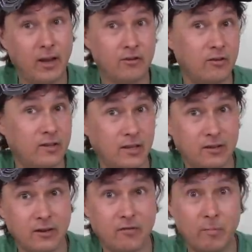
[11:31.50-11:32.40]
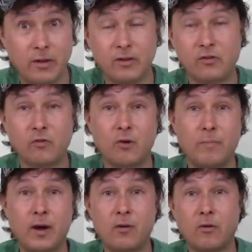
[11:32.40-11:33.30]
actually decent for being
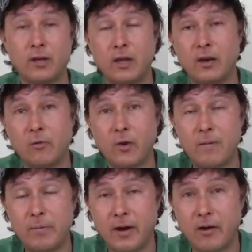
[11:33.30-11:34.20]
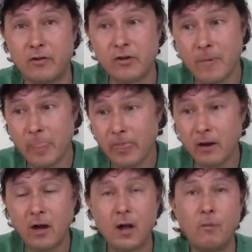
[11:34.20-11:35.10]
store-bought organic red pears.
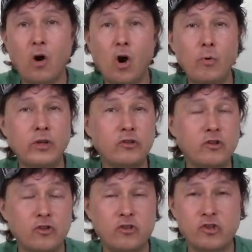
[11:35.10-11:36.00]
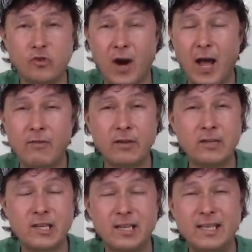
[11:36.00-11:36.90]
I'm always striving
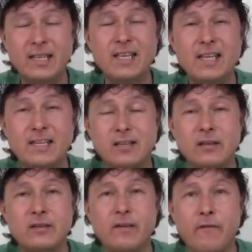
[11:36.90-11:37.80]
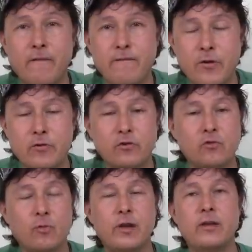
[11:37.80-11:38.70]
to eat different foods.
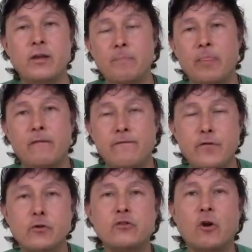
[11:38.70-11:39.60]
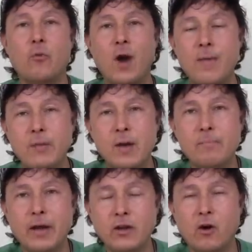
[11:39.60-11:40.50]
When foods are ripe in
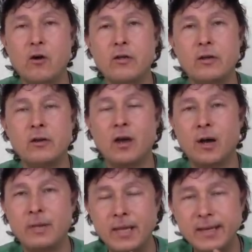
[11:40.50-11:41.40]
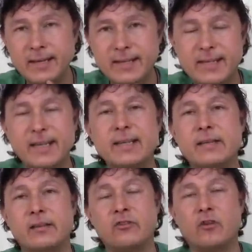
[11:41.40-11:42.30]
my garden, I'm eating
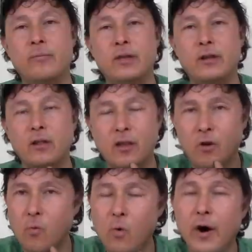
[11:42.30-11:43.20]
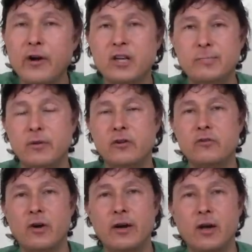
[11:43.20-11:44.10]
seasonally. So I'm eating a lot of water
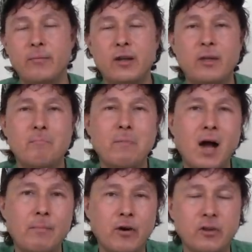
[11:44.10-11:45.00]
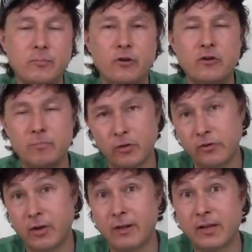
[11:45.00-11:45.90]
spinach right now. I'm eating Malabar spinach, and most of
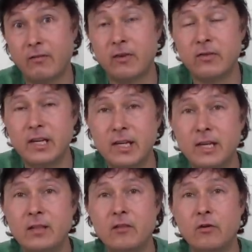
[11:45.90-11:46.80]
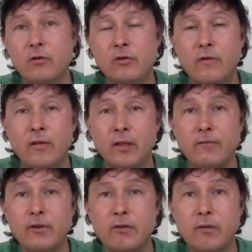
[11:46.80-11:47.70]
you guys haven't even eaten those
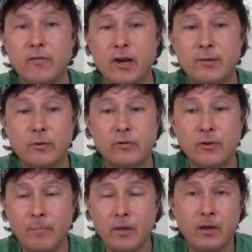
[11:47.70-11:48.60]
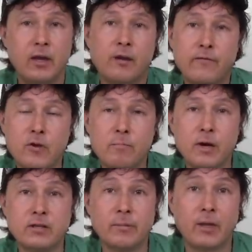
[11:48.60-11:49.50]
leafy green vegetables. In a few
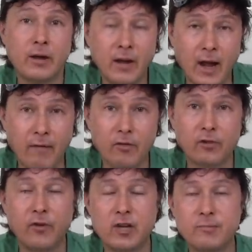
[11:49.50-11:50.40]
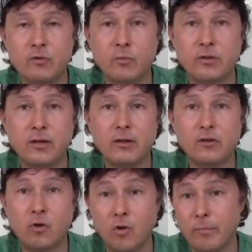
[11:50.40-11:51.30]
months, I'm not going to have those vegetables once it gets
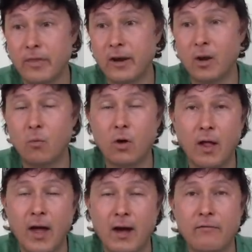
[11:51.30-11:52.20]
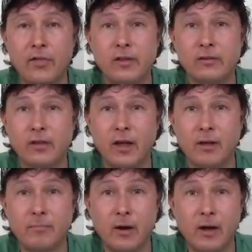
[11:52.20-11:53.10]
cold, but then I will have things
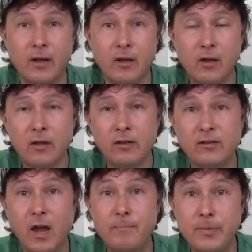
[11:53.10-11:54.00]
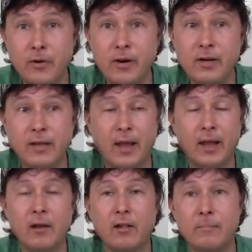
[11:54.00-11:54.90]
like my Siberian
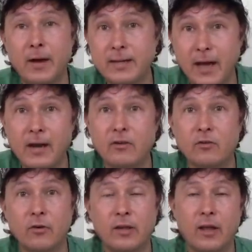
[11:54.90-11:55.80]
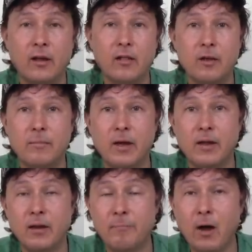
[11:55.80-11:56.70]
kale and my dinosaur kale and my
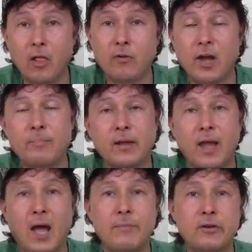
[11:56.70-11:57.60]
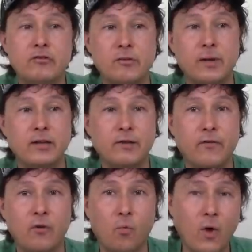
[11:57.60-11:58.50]
Apollo Napa cabbage and my
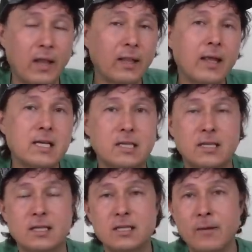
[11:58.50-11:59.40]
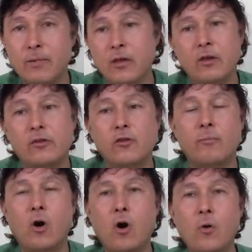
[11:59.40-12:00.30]
different red lettuces. So
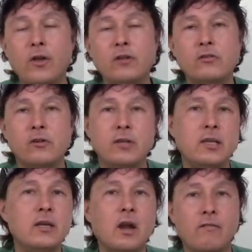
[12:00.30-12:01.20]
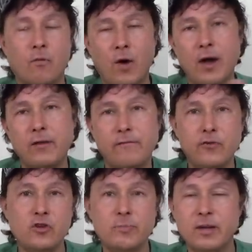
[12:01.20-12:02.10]
I'm always eating a variety of
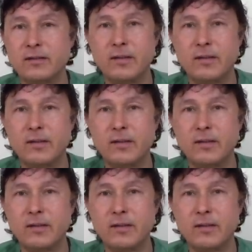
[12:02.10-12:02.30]
foods because